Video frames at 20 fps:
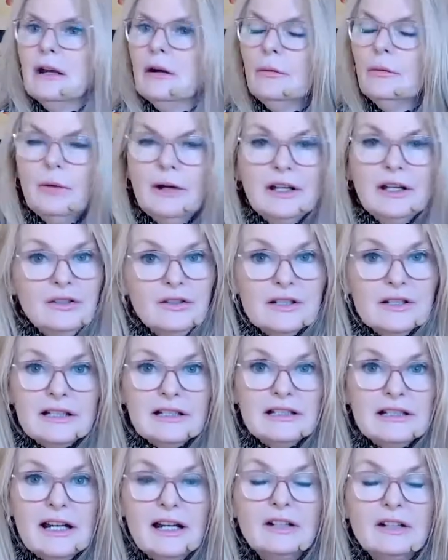When you
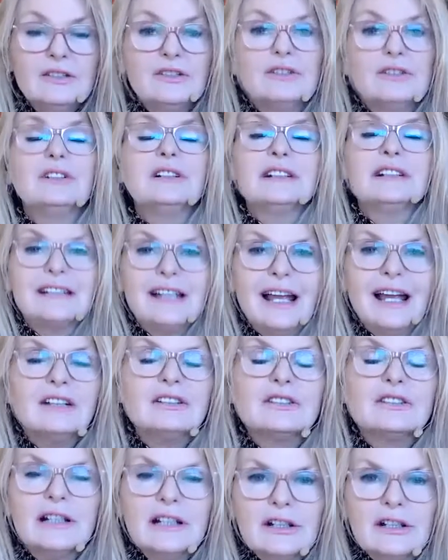sit down and do it, it's
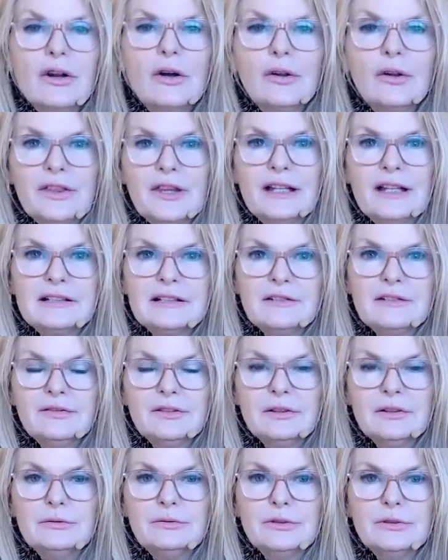actually not that
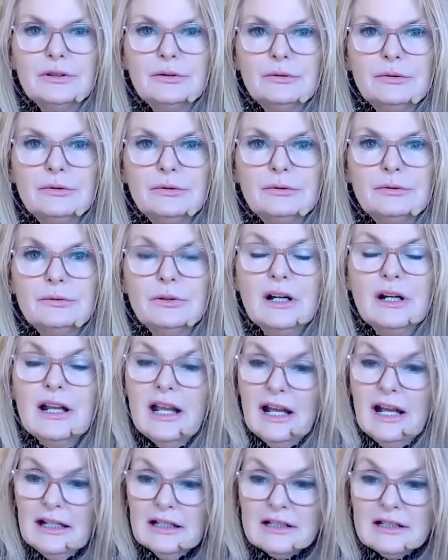difficult at all.
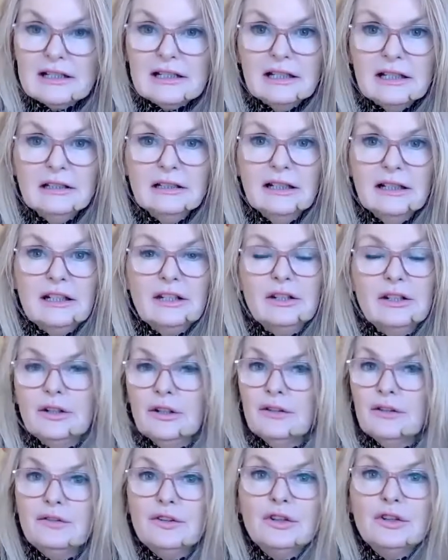And suddenly, you know,
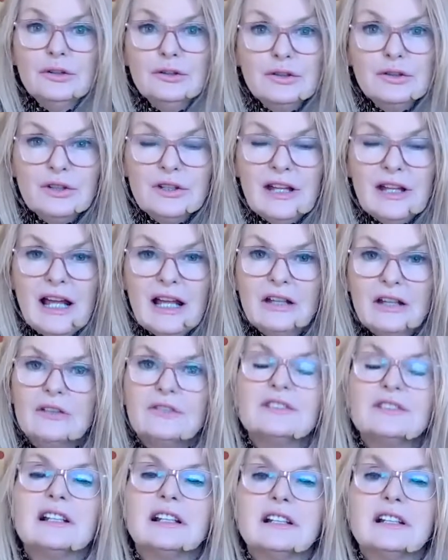if you do that,
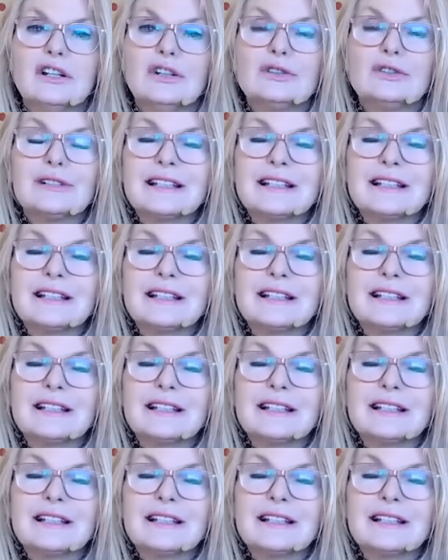you've suddenly got